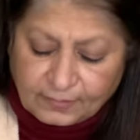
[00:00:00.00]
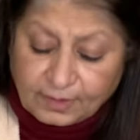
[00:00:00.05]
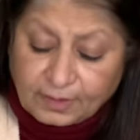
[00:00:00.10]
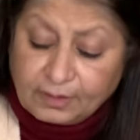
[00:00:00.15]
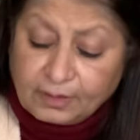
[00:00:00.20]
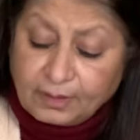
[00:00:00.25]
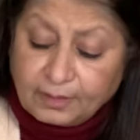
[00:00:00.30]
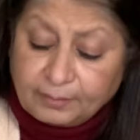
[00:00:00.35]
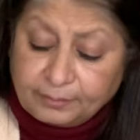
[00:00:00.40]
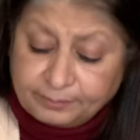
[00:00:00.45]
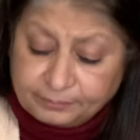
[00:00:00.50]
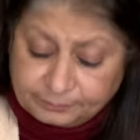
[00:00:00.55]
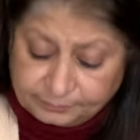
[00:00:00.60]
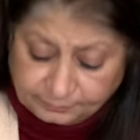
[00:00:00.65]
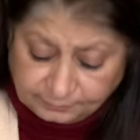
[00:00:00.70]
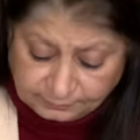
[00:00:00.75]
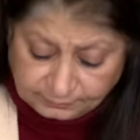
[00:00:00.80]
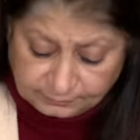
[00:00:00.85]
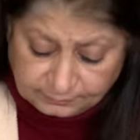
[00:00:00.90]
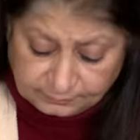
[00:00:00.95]
Yep.
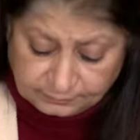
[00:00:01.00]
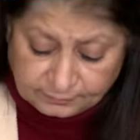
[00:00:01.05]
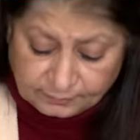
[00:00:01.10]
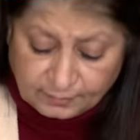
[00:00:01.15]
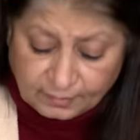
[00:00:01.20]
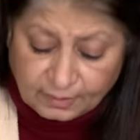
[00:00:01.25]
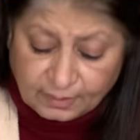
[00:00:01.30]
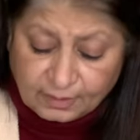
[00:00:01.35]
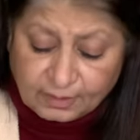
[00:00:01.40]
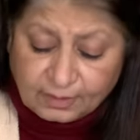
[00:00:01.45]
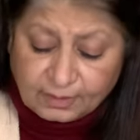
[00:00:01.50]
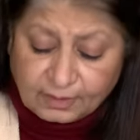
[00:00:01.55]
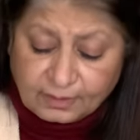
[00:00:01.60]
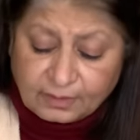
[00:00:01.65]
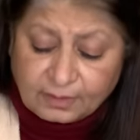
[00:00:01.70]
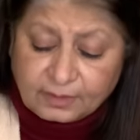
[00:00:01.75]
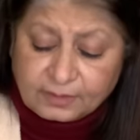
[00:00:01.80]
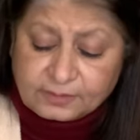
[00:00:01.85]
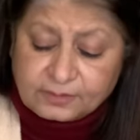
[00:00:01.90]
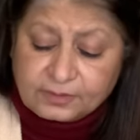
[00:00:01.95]

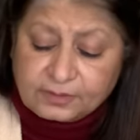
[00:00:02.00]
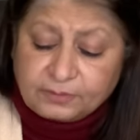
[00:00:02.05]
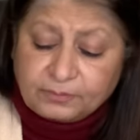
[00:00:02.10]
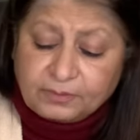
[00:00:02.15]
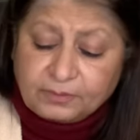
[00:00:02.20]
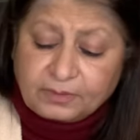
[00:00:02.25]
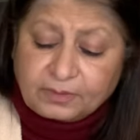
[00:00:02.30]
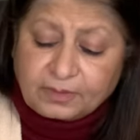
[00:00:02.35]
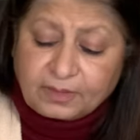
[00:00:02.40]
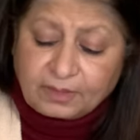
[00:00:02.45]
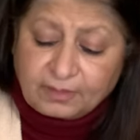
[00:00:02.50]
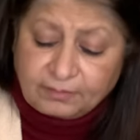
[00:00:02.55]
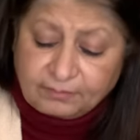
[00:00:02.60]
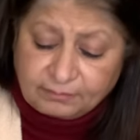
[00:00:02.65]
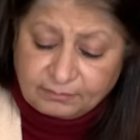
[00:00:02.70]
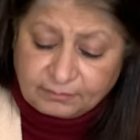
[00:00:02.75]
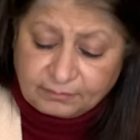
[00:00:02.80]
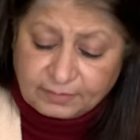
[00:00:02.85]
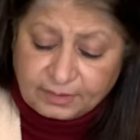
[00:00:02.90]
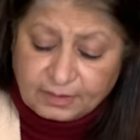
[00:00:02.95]
I see you working,
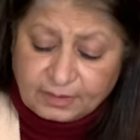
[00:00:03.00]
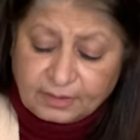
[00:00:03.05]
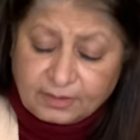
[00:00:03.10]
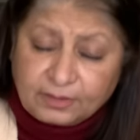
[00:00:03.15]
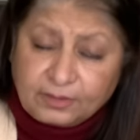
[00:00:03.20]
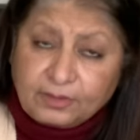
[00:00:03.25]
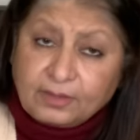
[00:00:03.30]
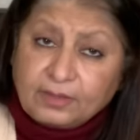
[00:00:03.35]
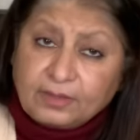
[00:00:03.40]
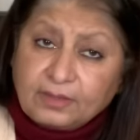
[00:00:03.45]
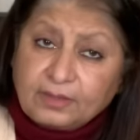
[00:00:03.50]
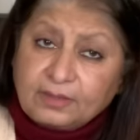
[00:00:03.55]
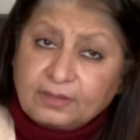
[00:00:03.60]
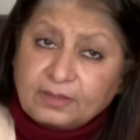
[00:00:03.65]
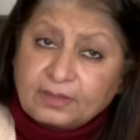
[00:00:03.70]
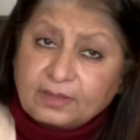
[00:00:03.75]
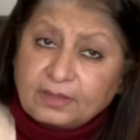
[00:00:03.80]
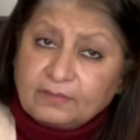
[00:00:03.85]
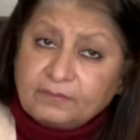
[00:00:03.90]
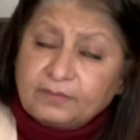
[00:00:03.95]

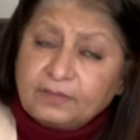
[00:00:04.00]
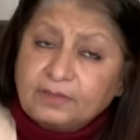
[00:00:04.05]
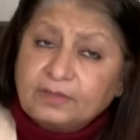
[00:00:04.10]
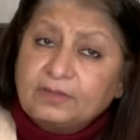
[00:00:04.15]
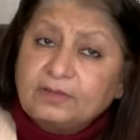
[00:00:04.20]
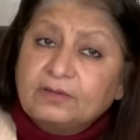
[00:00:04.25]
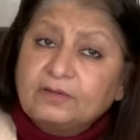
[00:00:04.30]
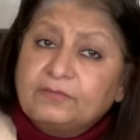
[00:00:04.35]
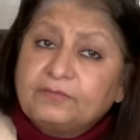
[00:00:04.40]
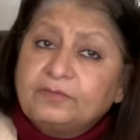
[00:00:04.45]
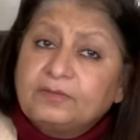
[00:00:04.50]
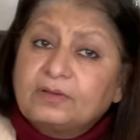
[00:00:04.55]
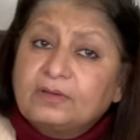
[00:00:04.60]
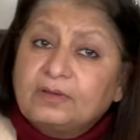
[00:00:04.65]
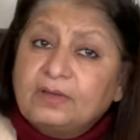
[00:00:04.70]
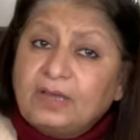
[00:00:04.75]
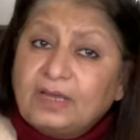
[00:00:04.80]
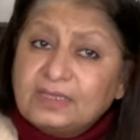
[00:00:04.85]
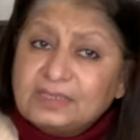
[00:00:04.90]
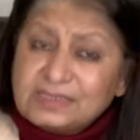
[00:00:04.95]
recovering of your
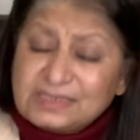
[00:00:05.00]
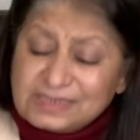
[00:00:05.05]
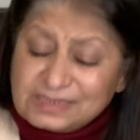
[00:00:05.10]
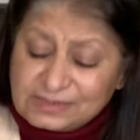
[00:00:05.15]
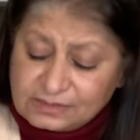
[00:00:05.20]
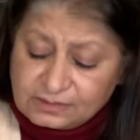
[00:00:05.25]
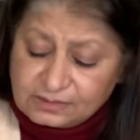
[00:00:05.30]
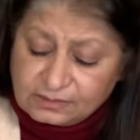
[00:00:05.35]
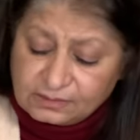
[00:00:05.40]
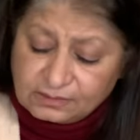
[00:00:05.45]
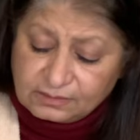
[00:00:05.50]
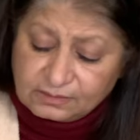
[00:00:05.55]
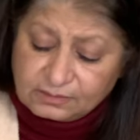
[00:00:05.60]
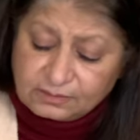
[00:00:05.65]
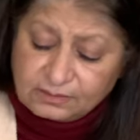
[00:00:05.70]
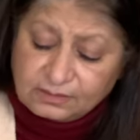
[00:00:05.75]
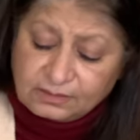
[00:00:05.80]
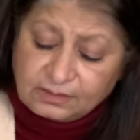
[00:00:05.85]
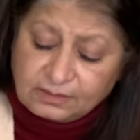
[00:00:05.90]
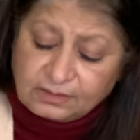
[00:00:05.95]
losses.
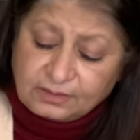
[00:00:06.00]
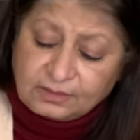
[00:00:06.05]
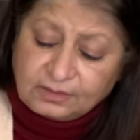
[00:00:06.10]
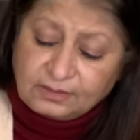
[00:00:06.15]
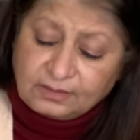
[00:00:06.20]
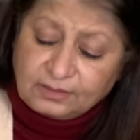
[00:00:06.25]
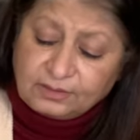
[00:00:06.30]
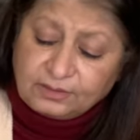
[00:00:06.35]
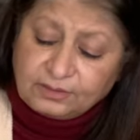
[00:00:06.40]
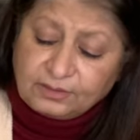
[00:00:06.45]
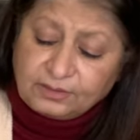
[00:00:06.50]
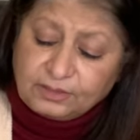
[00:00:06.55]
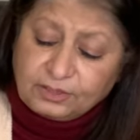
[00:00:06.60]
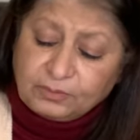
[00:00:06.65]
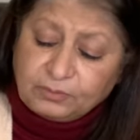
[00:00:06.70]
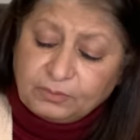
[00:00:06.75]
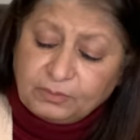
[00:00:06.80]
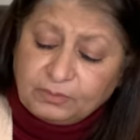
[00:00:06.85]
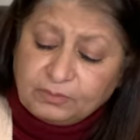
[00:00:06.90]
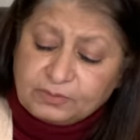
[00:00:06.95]

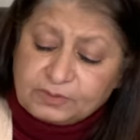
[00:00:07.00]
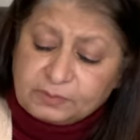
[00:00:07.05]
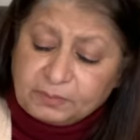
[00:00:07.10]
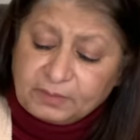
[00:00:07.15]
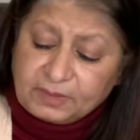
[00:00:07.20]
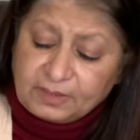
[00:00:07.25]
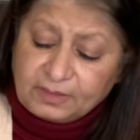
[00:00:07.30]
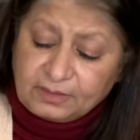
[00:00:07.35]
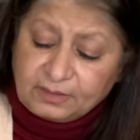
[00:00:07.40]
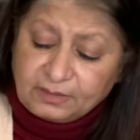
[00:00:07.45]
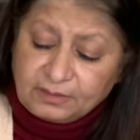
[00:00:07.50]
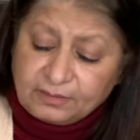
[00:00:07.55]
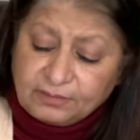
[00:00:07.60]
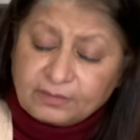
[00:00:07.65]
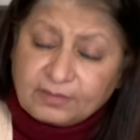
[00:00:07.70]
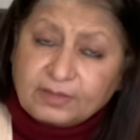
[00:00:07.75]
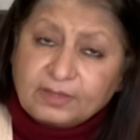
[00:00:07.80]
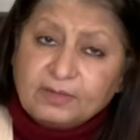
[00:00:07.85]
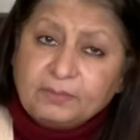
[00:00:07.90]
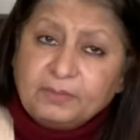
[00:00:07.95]
You will lose money,
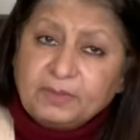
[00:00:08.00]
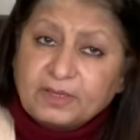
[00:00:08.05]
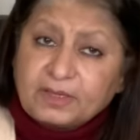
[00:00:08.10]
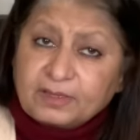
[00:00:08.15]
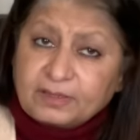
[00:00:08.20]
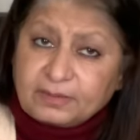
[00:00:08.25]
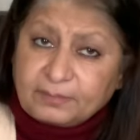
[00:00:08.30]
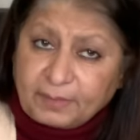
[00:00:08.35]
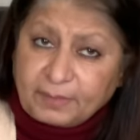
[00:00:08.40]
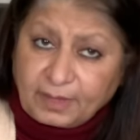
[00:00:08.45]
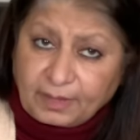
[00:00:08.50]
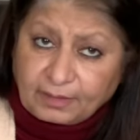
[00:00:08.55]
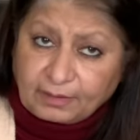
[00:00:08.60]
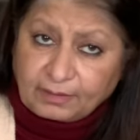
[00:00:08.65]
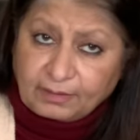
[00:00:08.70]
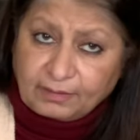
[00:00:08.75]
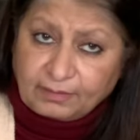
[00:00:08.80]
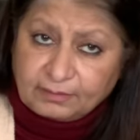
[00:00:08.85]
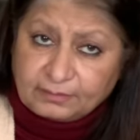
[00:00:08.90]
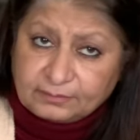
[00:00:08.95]
you're gonna make it back.
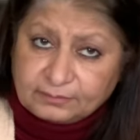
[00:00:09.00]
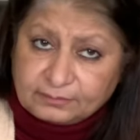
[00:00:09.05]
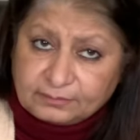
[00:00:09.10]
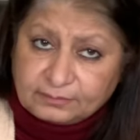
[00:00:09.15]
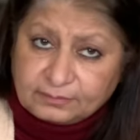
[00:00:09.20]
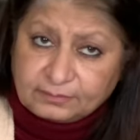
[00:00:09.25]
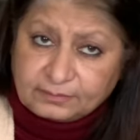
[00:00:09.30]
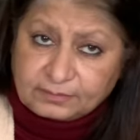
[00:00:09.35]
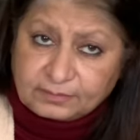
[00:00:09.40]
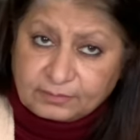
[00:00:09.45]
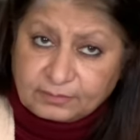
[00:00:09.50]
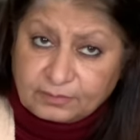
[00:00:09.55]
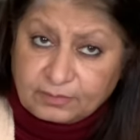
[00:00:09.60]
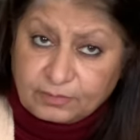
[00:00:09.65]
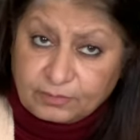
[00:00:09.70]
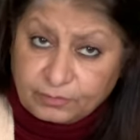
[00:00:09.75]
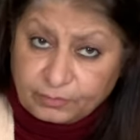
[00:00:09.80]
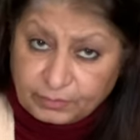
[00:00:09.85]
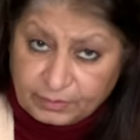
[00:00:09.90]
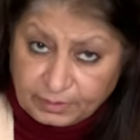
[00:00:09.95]
So
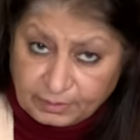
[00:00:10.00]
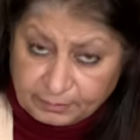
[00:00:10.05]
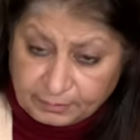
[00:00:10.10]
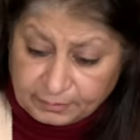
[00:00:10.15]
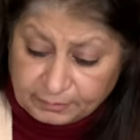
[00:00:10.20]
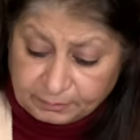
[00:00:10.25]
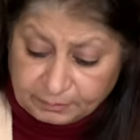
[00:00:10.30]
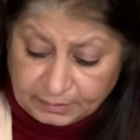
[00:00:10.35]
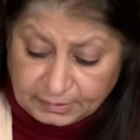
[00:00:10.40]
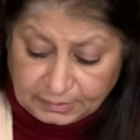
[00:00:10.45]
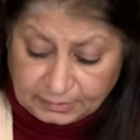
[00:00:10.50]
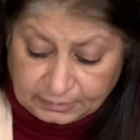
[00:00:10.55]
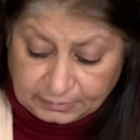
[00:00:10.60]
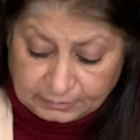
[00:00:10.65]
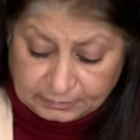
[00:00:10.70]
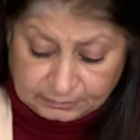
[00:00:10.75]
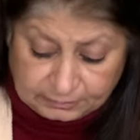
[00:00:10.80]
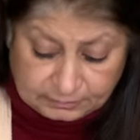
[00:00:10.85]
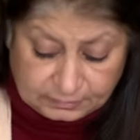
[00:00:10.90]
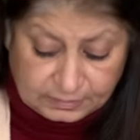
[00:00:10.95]
don't worry about money.
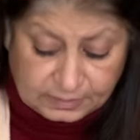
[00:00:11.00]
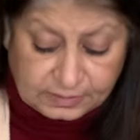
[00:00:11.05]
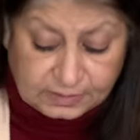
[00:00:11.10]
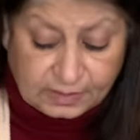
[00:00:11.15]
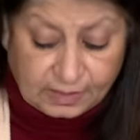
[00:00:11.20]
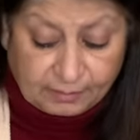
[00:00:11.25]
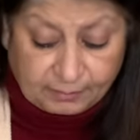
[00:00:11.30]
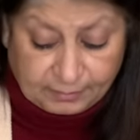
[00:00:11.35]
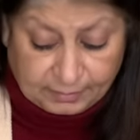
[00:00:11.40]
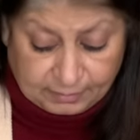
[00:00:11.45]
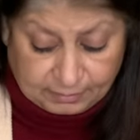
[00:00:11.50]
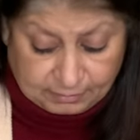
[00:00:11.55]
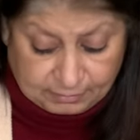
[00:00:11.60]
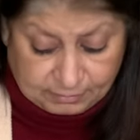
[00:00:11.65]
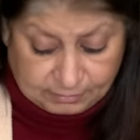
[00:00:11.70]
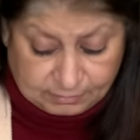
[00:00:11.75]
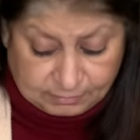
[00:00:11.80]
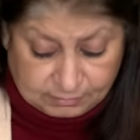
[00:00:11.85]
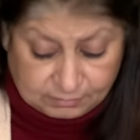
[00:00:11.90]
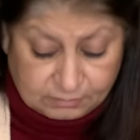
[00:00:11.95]
It's coming.
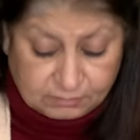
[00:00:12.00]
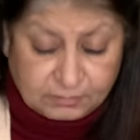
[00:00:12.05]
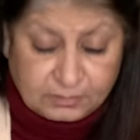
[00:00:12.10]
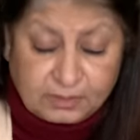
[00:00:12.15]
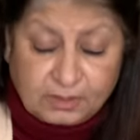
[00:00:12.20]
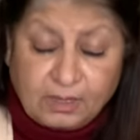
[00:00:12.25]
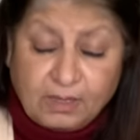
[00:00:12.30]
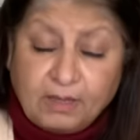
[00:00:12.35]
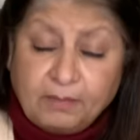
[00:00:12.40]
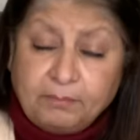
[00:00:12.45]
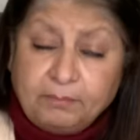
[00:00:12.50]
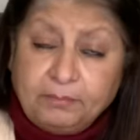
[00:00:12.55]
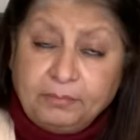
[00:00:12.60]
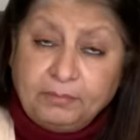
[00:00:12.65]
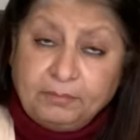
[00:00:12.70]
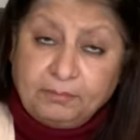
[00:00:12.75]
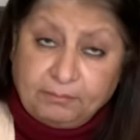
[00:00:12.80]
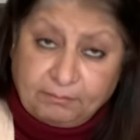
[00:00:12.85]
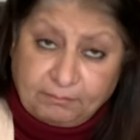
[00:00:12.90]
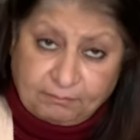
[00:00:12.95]
Yep.
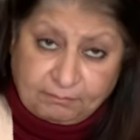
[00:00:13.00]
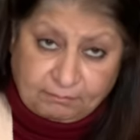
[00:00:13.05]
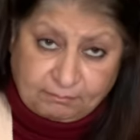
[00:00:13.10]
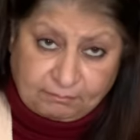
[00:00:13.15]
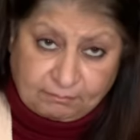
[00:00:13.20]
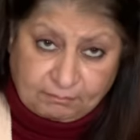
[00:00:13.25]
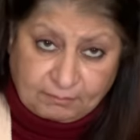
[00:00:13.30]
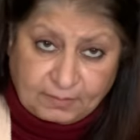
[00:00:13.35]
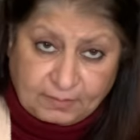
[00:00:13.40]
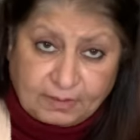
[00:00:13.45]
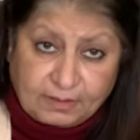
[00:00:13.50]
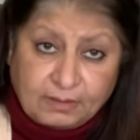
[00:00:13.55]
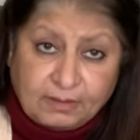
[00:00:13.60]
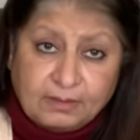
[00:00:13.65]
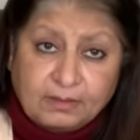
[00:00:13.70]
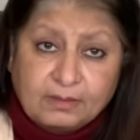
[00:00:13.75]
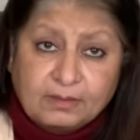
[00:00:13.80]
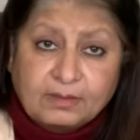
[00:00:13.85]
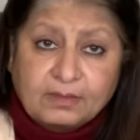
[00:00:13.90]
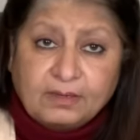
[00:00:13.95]

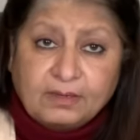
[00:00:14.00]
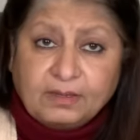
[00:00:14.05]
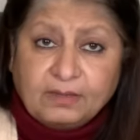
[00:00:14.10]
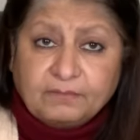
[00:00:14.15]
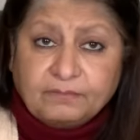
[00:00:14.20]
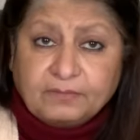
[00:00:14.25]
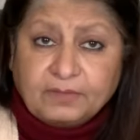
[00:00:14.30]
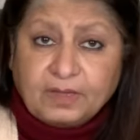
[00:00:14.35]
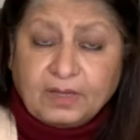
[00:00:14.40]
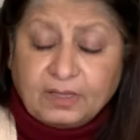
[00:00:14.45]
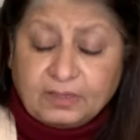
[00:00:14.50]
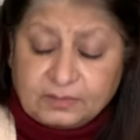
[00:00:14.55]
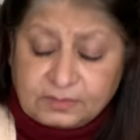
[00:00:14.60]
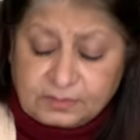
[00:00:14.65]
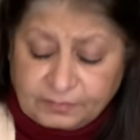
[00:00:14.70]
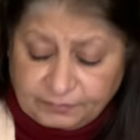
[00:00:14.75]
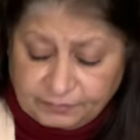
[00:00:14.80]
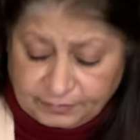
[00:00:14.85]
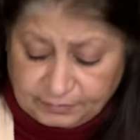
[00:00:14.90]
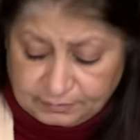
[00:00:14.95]
Gonna have tons
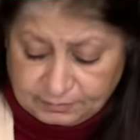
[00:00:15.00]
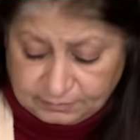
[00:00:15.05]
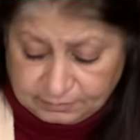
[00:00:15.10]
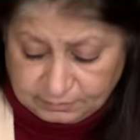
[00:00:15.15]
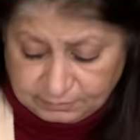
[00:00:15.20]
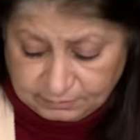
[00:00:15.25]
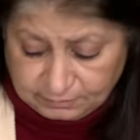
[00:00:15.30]
of it.